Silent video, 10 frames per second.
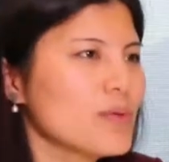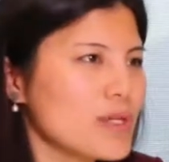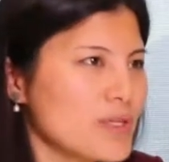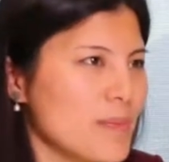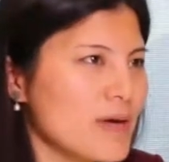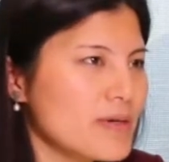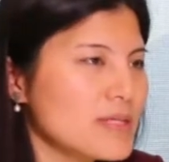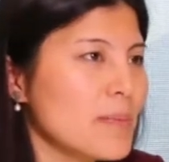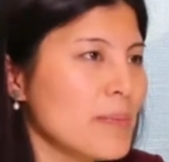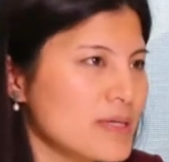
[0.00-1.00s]
North America is
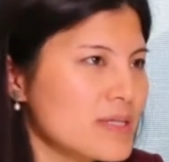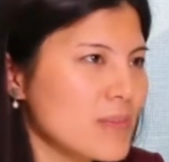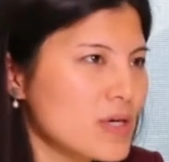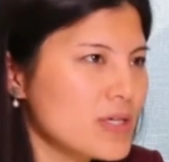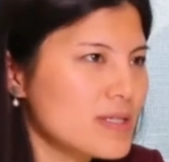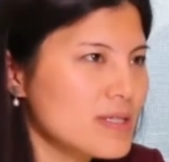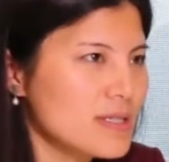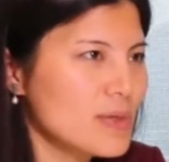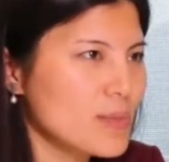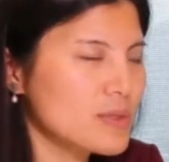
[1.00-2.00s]
the biggest market
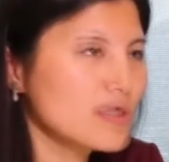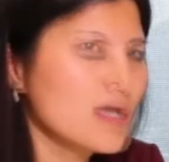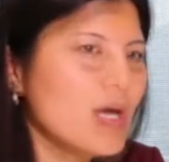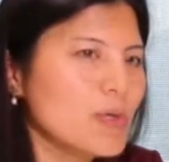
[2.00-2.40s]
in the world.